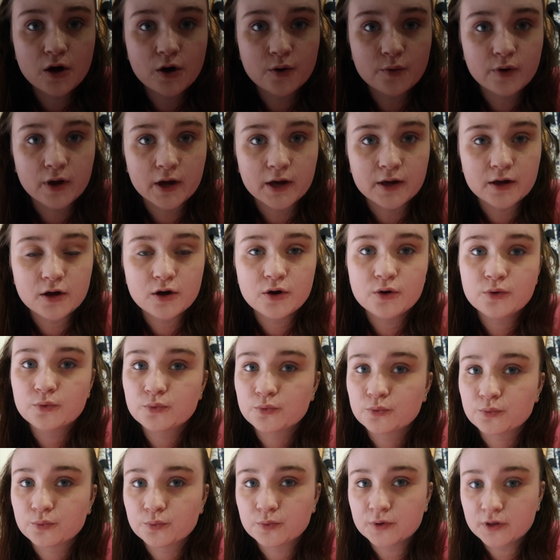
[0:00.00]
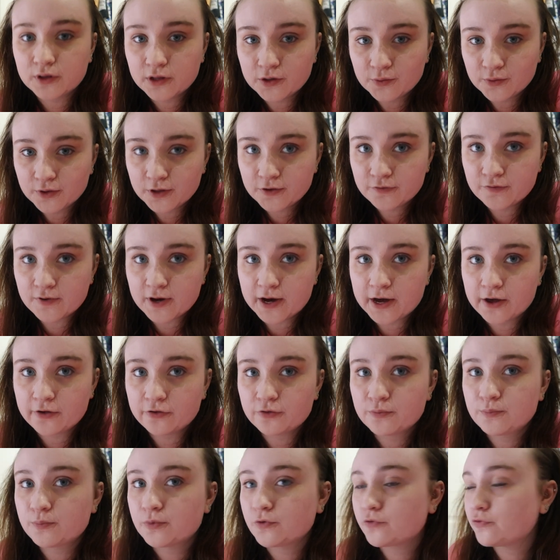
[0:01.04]
Okay, really, really
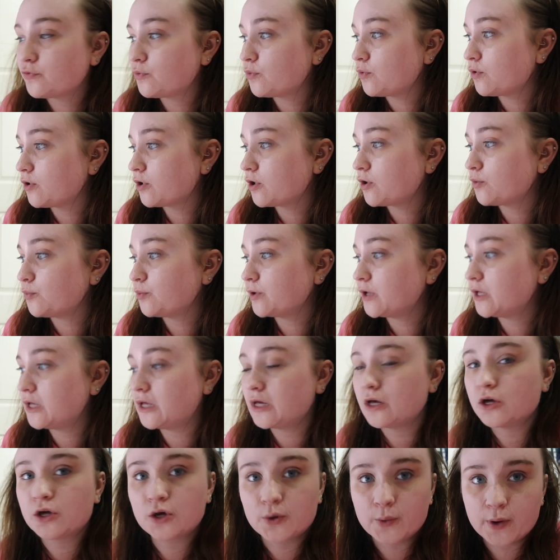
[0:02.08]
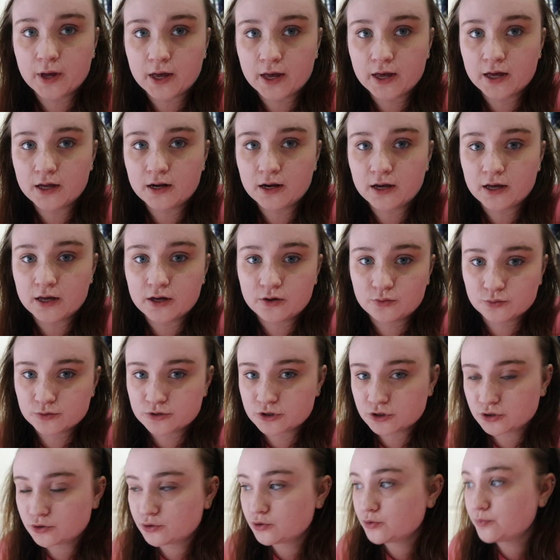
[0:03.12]
fast before we go ahead and
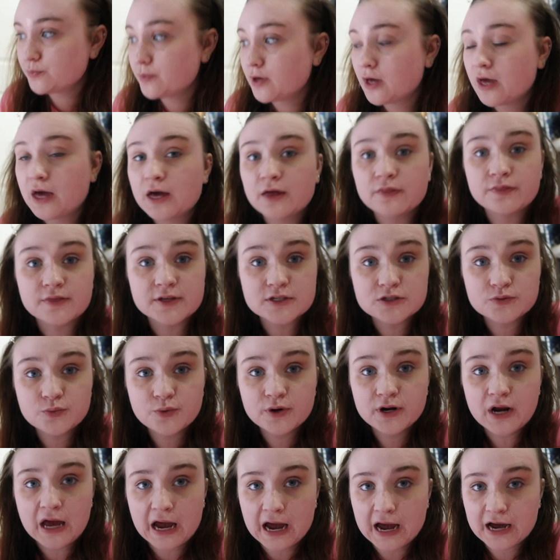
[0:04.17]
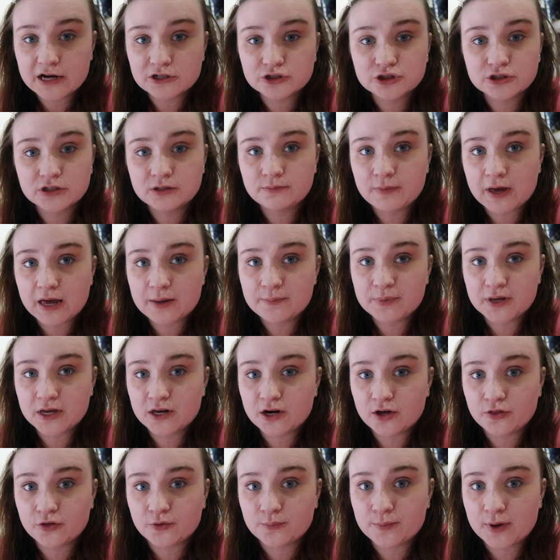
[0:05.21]
resume. This one actually may be
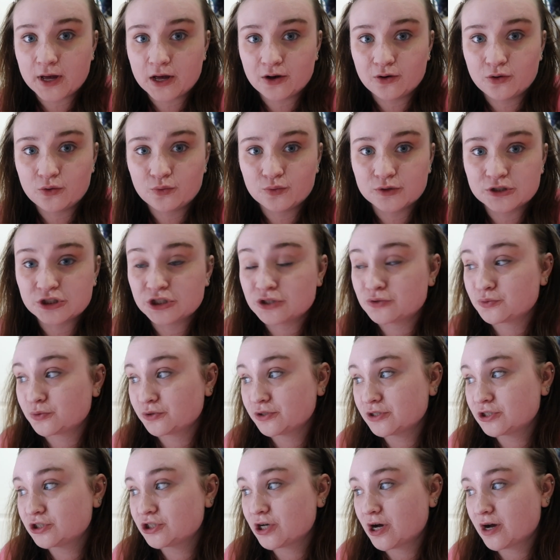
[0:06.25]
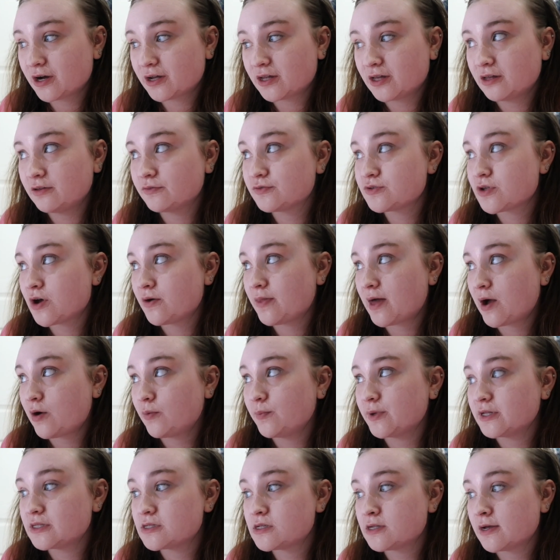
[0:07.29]
another male, which is really shocking. So that
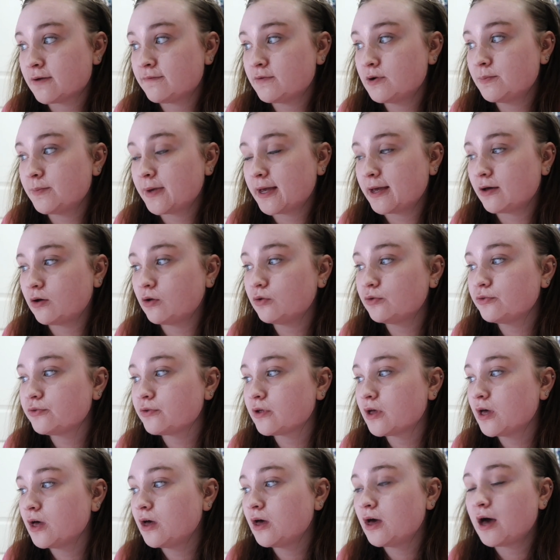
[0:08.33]
would mean 7 males.